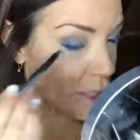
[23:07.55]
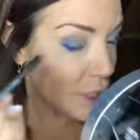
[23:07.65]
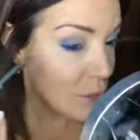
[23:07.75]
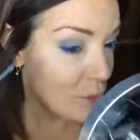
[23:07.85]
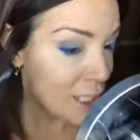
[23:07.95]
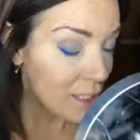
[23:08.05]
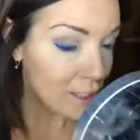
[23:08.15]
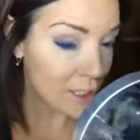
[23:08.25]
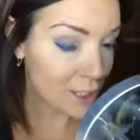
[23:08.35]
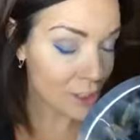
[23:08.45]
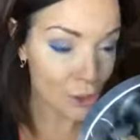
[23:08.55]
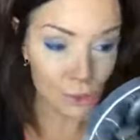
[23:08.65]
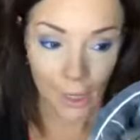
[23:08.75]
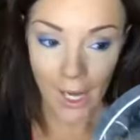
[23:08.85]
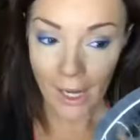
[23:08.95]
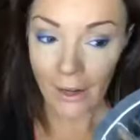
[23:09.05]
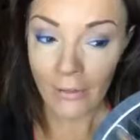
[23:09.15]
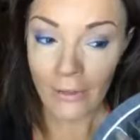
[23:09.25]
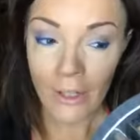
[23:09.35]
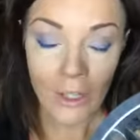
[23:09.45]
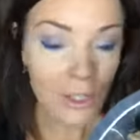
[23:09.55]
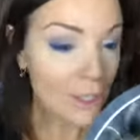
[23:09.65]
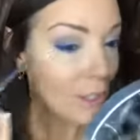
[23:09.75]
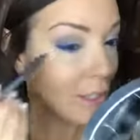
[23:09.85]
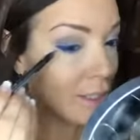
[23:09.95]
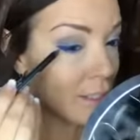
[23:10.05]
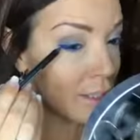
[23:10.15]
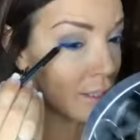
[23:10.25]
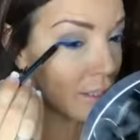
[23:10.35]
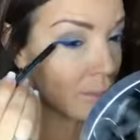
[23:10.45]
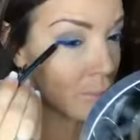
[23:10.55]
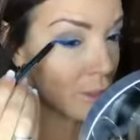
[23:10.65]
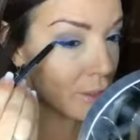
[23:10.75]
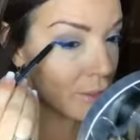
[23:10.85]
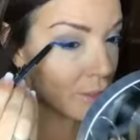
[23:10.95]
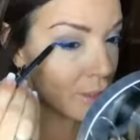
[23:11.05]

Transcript: utilities, you have a gazillion bills.